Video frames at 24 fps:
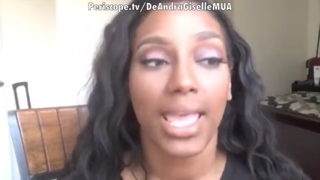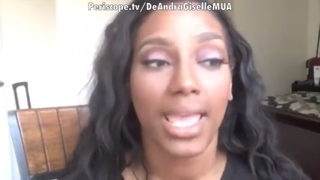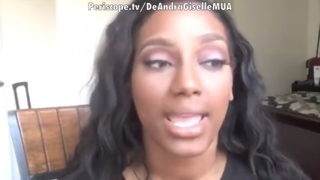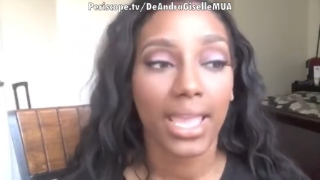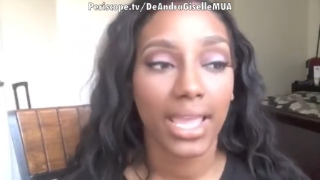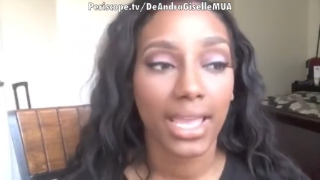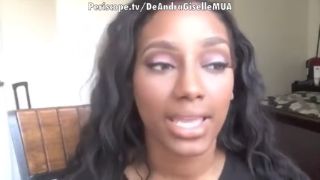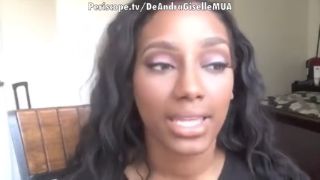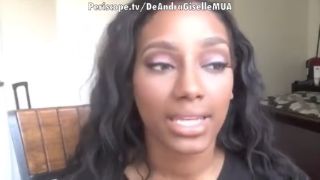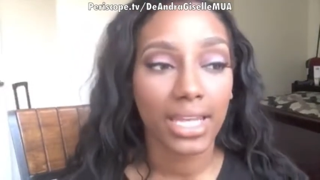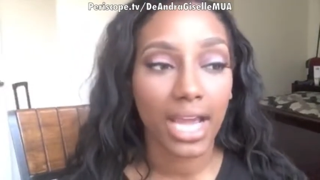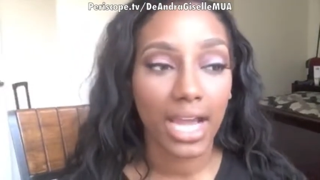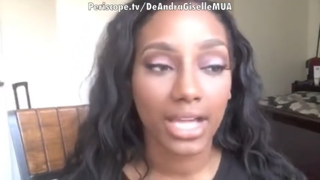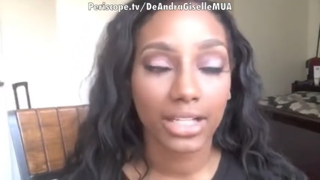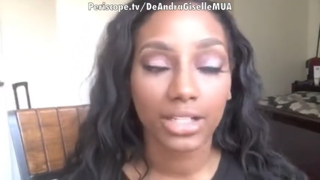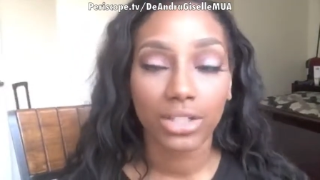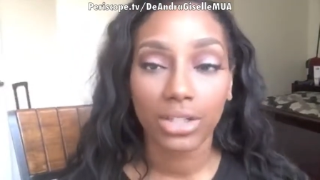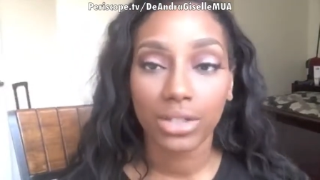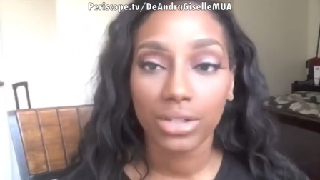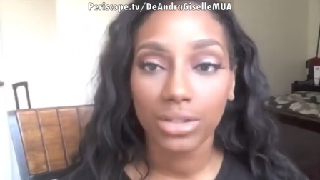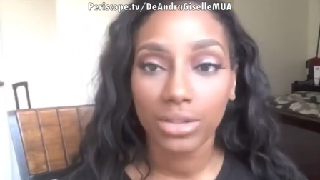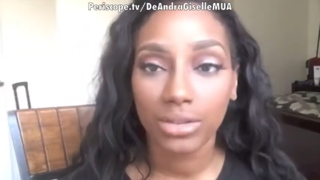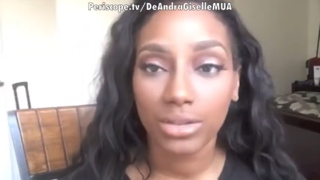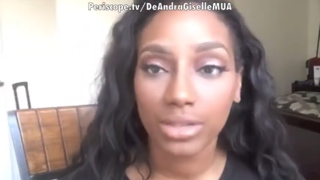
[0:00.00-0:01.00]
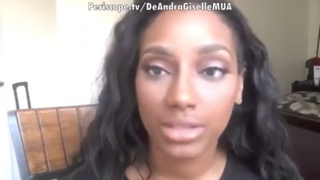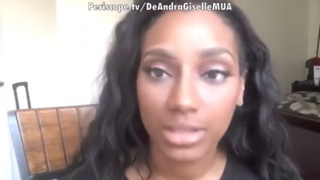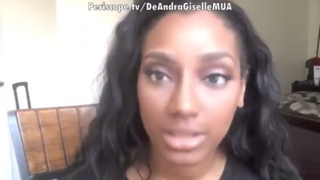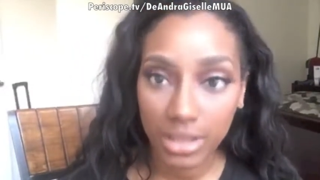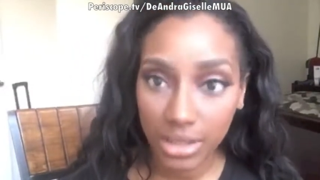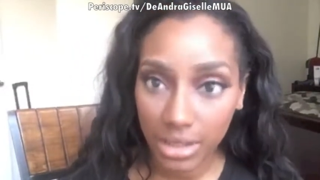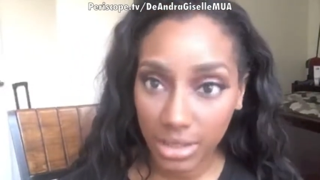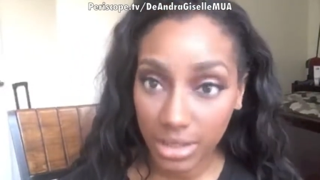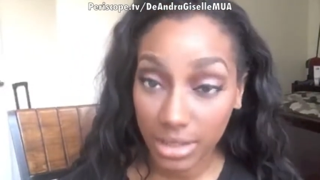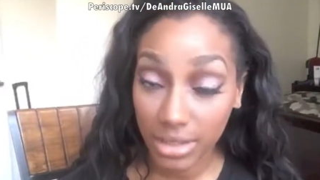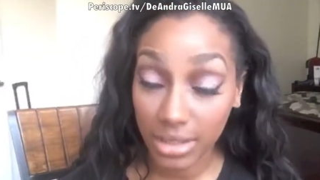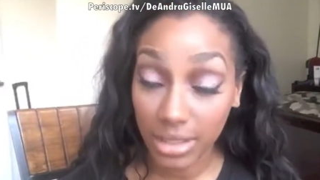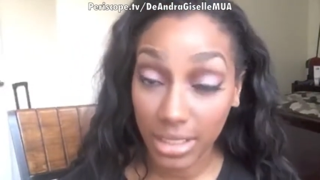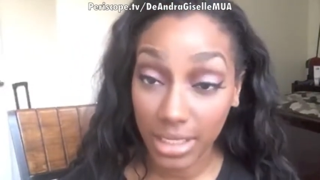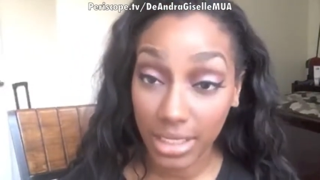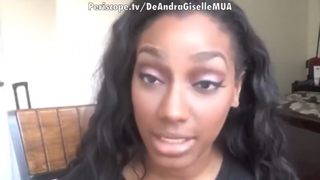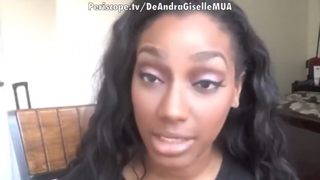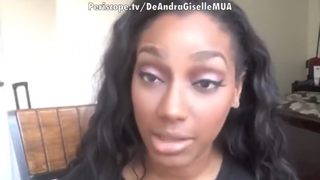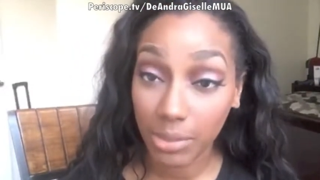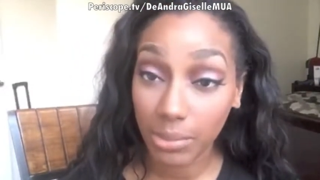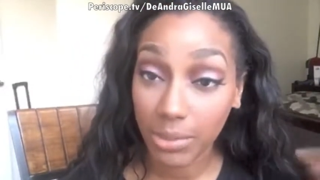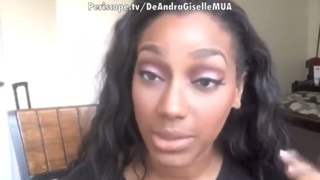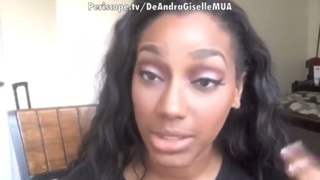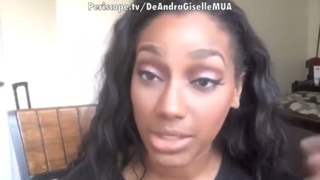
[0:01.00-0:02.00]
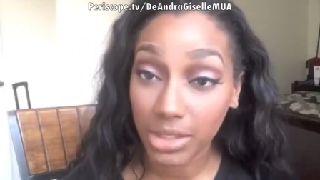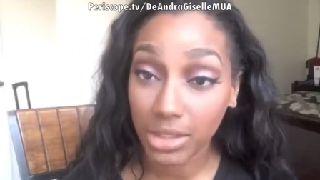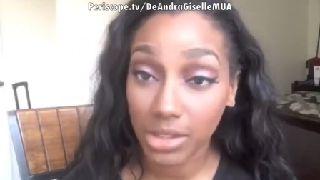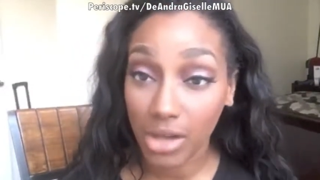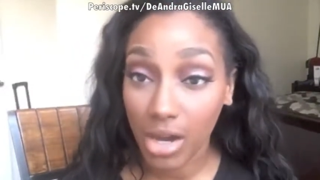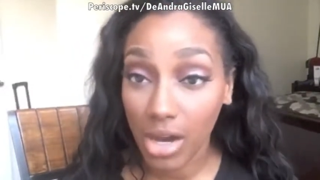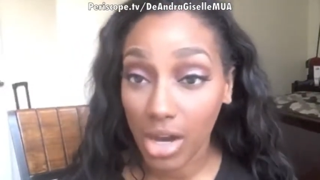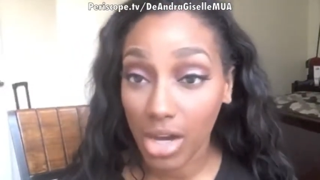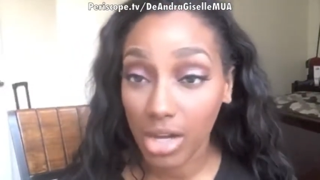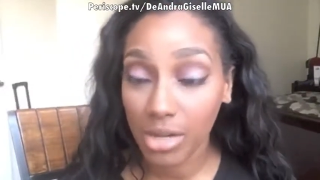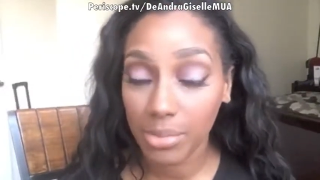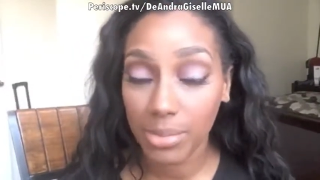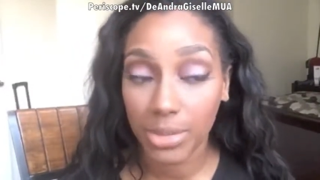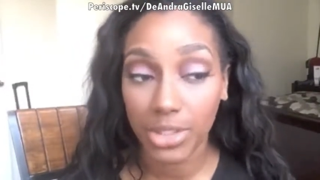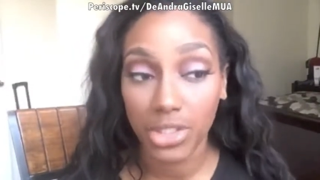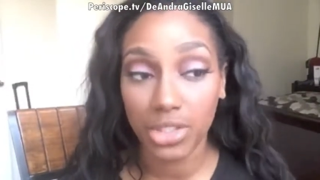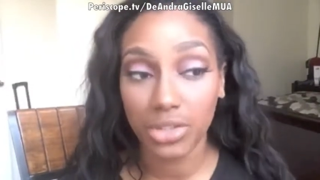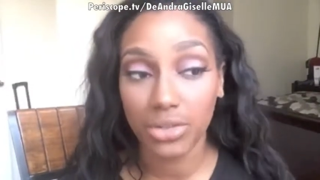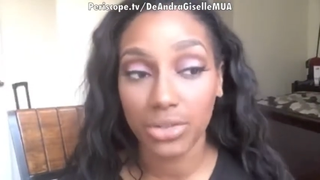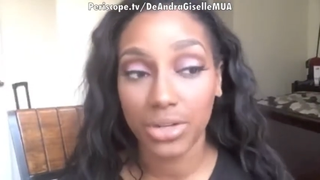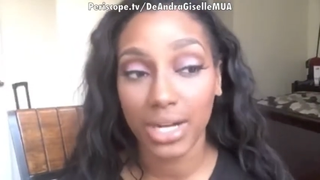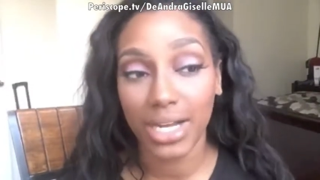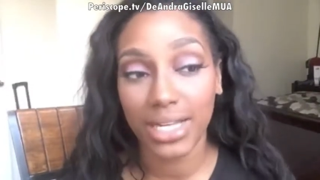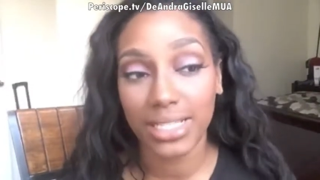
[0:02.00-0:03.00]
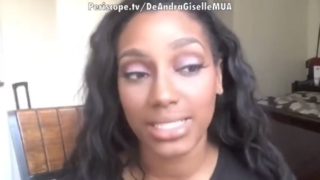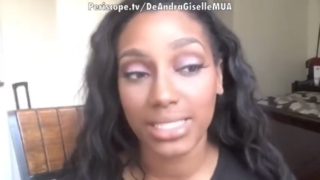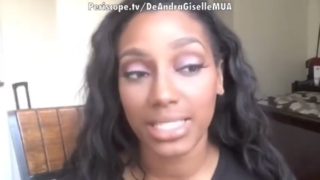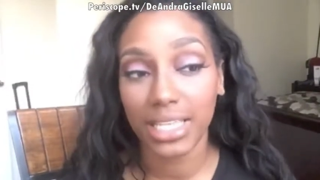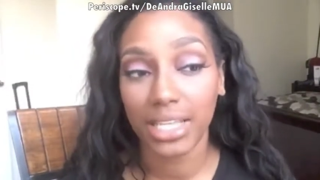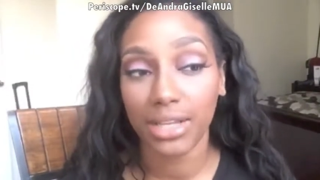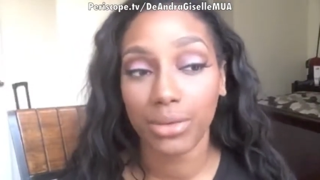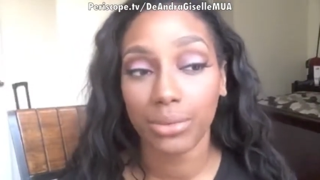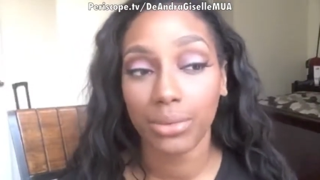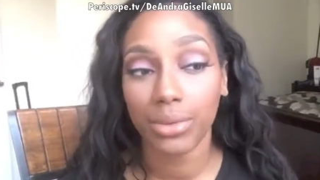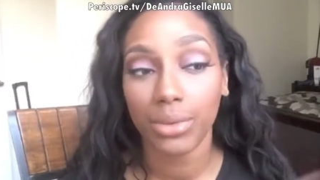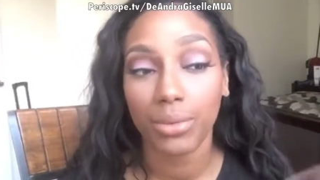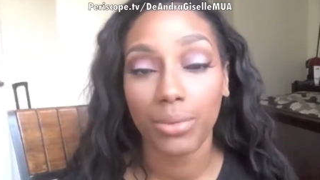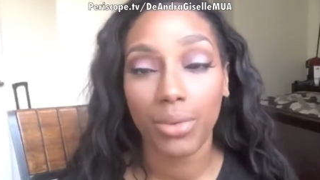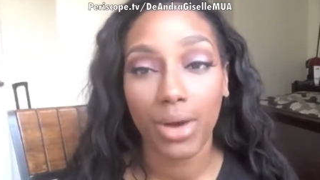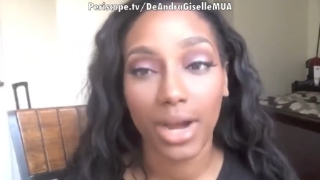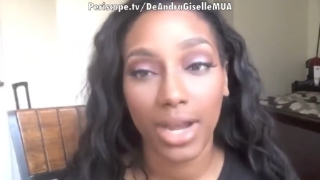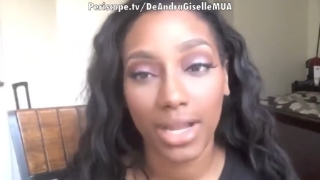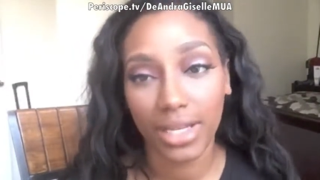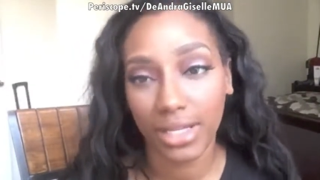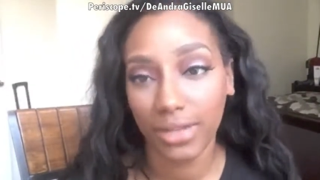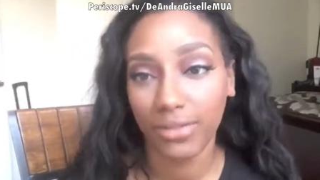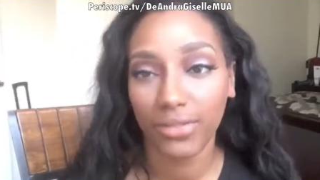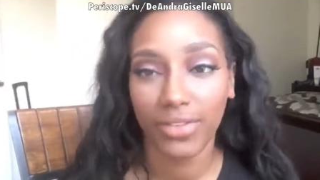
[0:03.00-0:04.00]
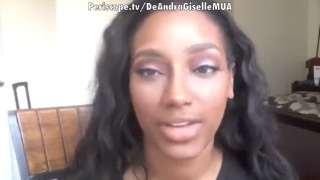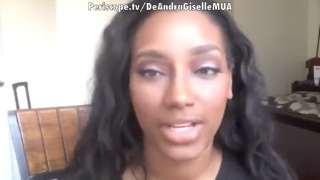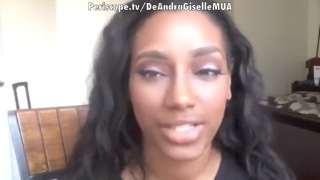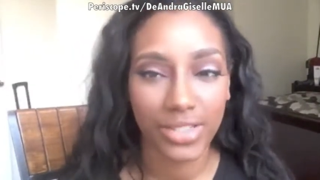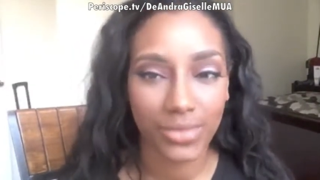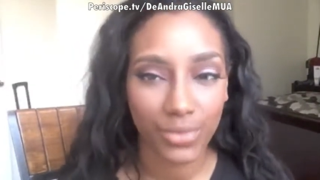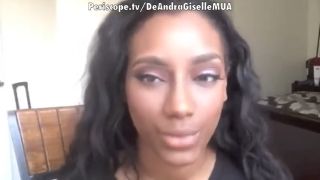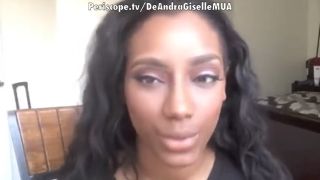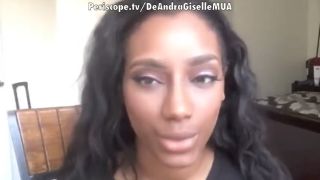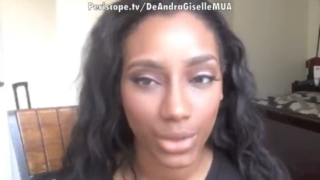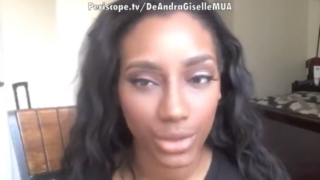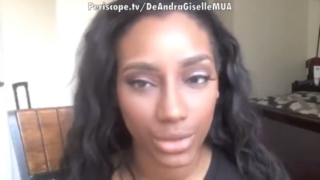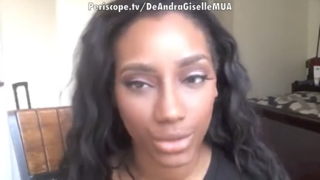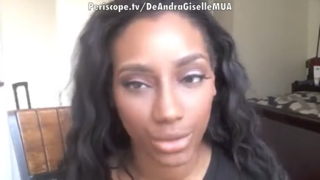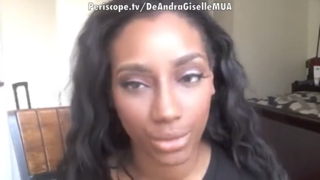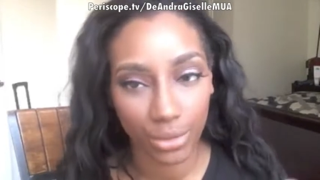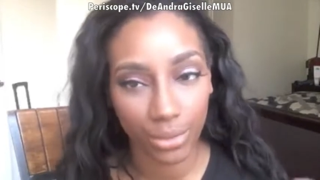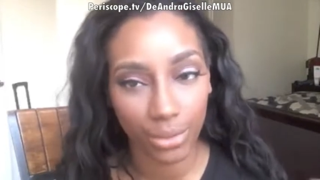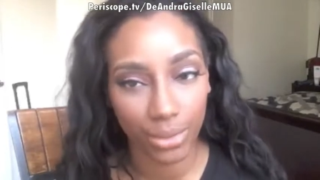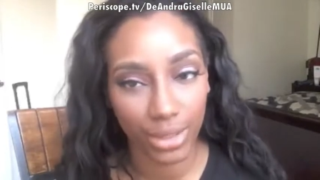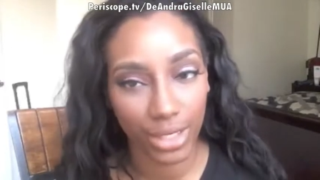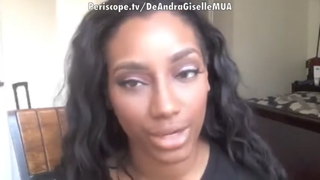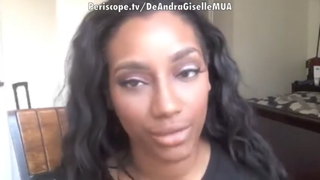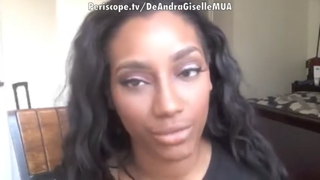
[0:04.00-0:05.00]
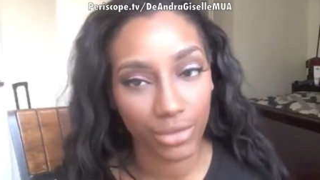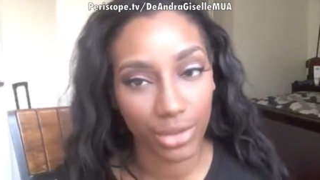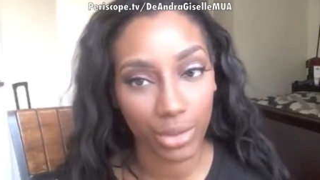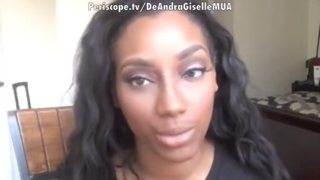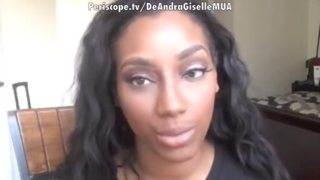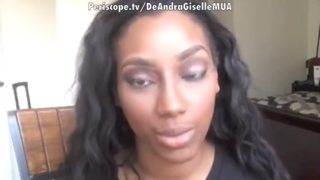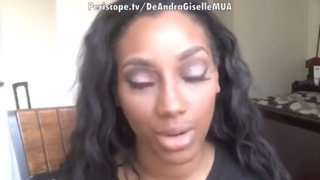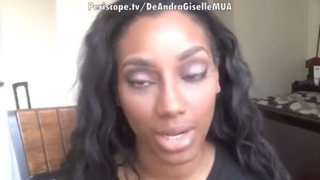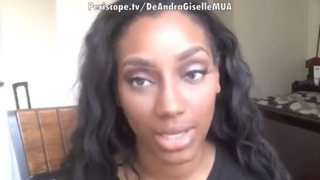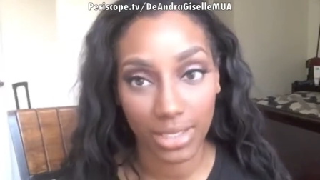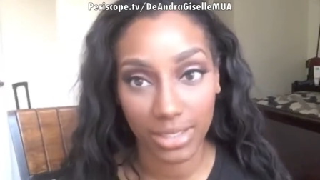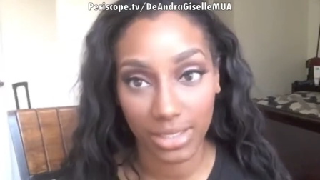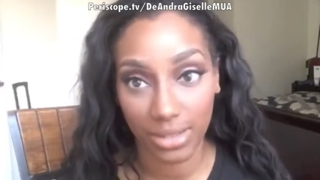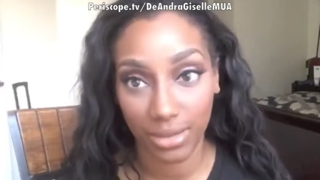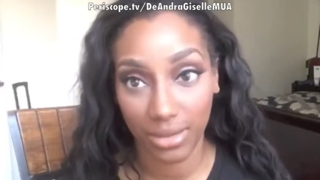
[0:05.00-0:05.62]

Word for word: And I know that it can be long, but you guys can rewind and fast forward through whatever you want.